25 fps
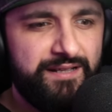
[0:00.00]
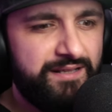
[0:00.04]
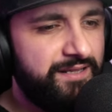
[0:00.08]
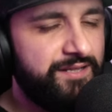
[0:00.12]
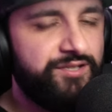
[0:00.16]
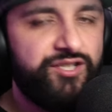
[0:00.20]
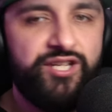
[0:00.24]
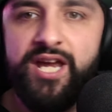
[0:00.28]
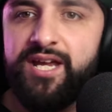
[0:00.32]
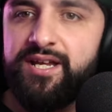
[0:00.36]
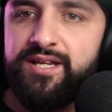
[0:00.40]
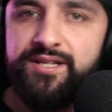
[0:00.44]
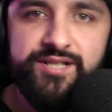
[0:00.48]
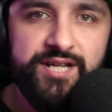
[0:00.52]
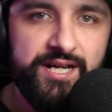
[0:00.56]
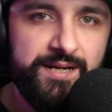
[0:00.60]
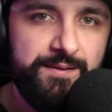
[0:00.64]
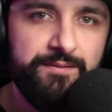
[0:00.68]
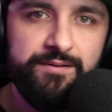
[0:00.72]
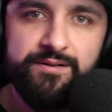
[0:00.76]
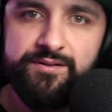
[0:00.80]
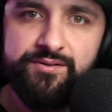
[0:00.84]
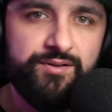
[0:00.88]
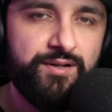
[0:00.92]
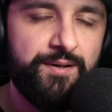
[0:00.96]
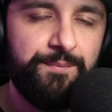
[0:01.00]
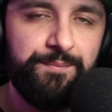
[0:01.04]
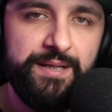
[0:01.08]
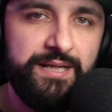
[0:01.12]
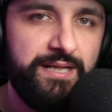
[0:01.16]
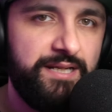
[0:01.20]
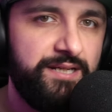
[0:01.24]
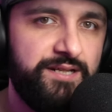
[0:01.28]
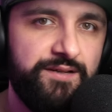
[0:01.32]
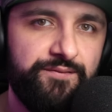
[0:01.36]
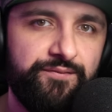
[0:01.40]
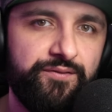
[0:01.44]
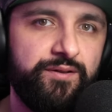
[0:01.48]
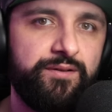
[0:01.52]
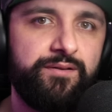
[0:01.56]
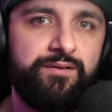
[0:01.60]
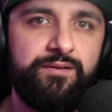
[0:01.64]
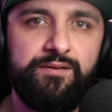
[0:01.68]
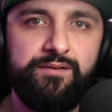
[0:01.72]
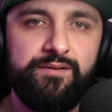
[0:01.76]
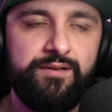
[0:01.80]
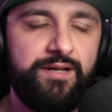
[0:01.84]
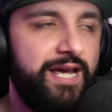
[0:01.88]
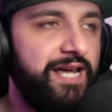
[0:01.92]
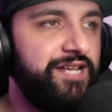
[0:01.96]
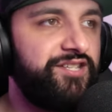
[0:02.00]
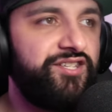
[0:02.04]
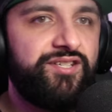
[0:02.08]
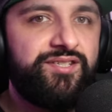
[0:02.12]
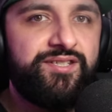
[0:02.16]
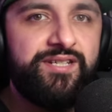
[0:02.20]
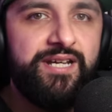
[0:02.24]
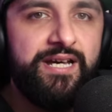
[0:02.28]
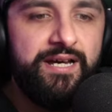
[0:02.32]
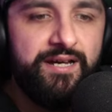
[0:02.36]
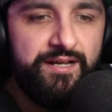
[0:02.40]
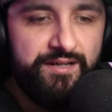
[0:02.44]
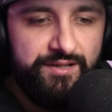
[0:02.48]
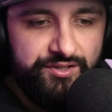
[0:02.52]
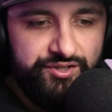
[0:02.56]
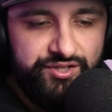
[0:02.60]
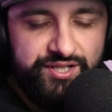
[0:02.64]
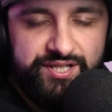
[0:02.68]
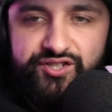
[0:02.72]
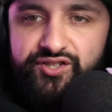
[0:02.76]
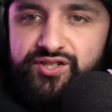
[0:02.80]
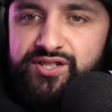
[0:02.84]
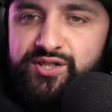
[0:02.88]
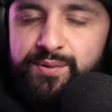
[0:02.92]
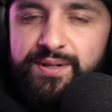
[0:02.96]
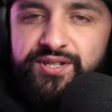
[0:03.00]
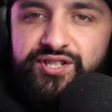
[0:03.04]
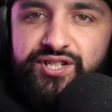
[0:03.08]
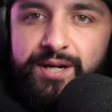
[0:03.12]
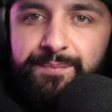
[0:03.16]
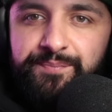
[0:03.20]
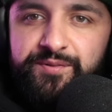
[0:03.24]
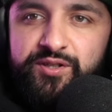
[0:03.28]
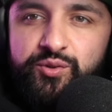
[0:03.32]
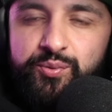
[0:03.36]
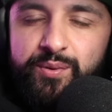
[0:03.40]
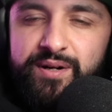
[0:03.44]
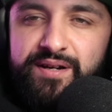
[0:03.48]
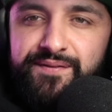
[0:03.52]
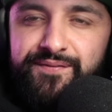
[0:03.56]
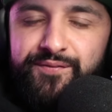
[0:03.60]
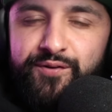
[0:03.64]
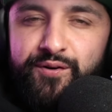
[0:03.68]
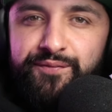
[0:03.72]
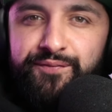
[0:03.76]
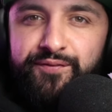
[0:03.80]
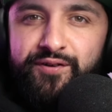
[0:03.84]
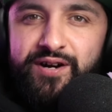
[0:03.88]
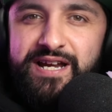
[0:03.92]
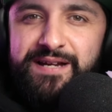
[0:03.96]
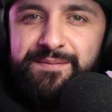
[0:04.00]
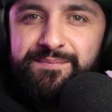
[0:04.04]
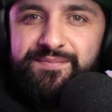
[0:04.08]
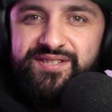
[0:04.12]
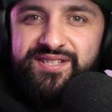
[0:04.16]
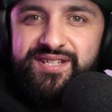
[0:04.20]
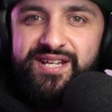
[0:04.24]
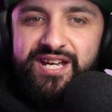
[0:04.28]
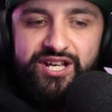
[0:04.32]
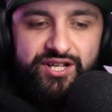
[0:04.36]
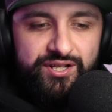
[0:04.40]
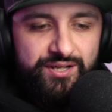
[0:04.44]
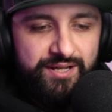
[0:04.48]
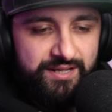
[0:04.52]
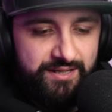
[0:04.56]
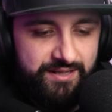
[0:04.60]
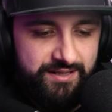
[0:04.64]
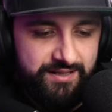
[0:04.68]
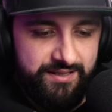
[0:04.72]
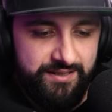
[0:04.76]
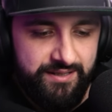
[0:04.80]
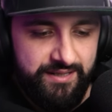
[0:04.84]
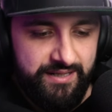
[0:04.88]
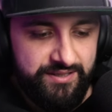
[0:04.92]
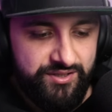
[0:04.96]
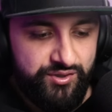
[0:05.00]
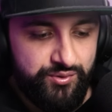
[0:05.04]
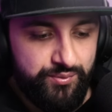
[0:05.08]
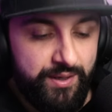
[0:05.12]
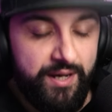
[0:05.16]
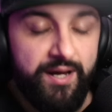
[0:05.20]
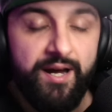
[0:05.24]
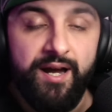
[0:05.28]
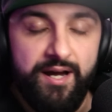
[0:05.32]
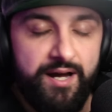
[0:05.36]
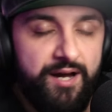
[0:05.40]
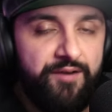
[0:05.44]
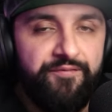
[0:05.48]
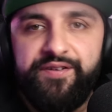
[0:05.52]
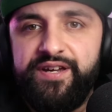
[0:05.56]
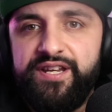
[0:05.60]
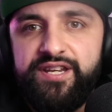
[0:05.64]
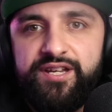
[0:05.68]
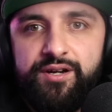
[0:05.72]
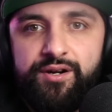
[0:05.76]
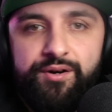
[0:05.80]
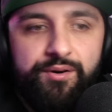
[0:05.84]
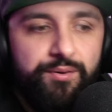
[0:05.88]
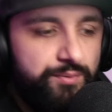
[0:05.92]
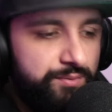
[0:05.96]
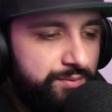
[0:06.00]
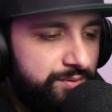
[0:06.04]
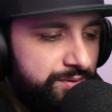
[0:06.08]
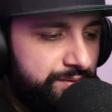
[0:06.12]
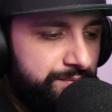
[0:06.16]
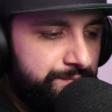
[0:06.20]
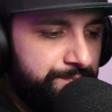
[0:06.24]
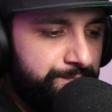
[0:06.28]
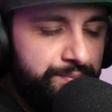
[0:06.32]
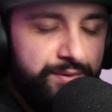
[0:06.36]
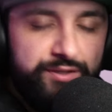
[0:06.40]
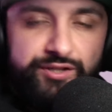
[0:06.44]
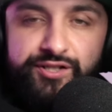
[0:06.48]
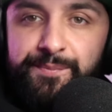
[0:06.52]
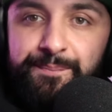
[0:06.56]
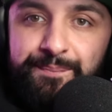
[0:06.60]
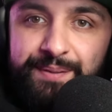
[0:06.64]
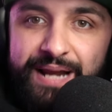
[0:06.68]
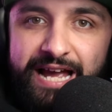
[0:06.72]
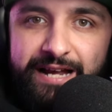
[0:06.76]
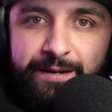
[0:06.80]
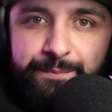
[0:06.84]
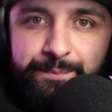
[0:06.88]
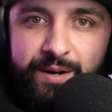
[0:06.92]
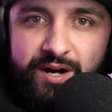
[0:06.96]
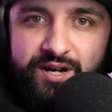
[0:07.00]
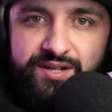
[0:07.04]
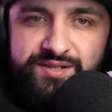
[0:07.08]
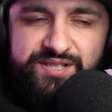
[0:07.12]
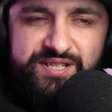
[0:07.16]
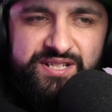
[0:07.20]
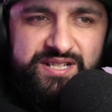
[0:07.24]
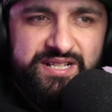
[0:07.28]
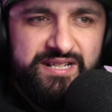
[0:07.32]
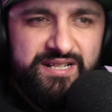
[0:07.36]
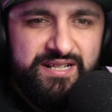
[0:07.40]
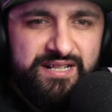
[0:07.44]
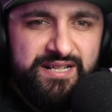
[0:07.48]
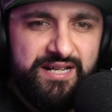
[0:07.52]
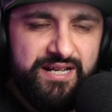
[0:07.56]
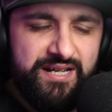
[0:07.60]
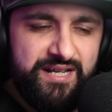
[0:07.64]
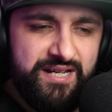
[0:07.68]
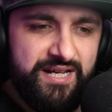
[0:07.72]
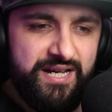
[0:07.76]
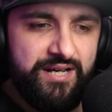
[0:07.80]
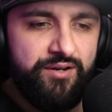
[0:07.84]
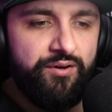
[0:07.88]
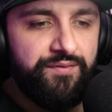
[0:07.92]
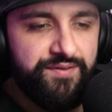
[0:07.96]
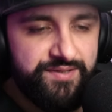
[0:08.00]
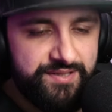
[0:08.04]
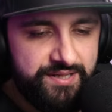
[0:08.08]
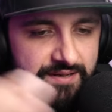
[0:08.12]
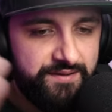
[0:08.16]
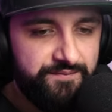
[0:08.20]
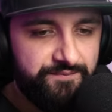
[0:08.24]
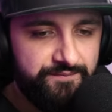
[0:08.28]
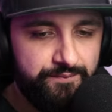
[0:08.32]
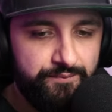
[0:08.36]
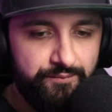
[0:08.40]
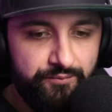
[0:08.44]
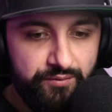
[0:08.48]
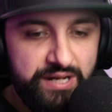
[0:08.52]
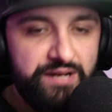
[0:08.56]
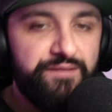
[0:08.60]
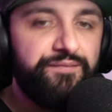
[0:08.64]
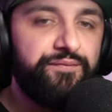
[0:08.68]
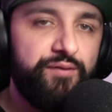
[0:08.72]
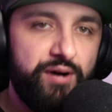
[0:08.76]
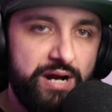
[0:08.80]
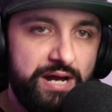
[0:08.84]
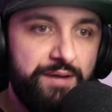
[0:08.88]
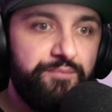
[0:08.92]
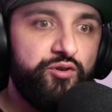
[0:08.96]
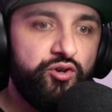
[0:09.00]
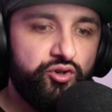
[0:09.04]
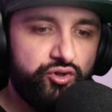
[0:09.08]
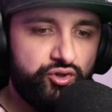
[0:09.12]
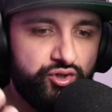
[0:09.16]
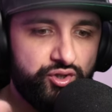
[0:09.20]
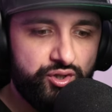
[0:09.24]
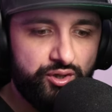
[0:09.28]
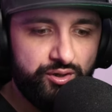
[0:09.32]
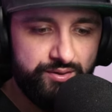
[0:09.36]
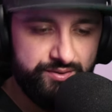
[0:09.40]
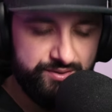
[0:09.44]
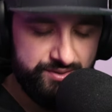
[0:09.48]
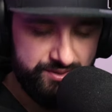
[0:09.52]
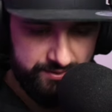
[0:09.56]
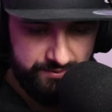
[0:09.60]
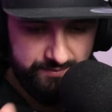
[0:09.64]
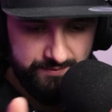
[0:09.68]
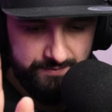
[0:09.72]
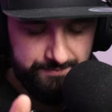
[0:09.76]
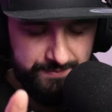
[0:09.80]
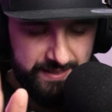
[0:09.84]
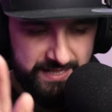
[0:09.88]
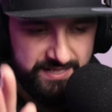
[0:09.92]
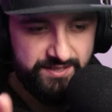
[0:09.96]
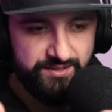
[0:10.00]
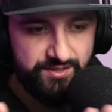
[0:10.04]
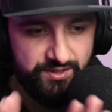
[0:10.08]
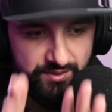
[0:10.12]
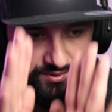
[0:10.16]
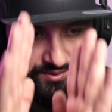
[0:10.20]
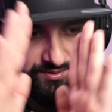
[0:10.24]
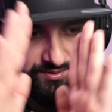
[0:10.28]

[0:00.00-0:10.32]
It's completely different. It just switch it up to 24 frames, uh, a video, put some black bars in it, and obviously reframe your shot so it makes use